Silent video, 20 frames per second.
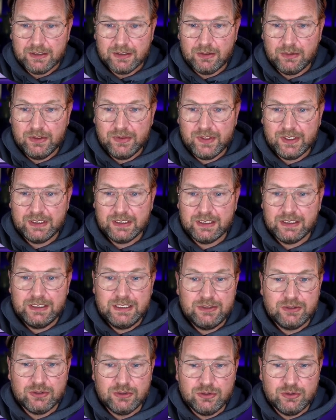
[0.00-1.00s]
the only thing that I
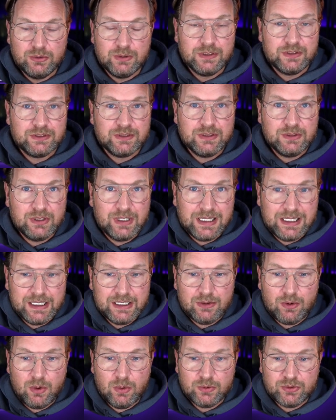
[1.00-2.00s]
need to do is to
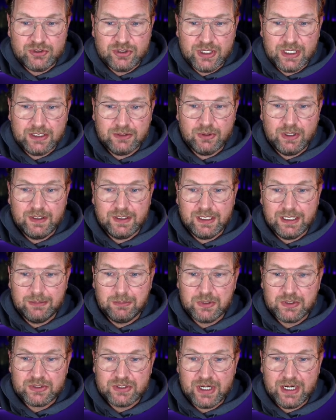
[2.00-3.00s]
click on generate
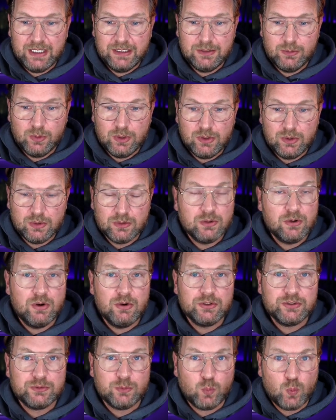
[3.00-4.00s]
image and it will
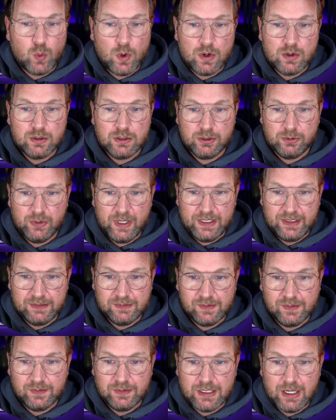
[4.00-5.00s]
cost 1
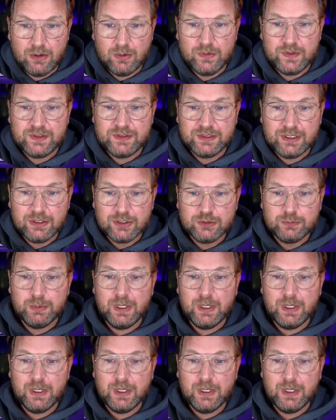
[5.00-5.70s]
credit. Now on the sales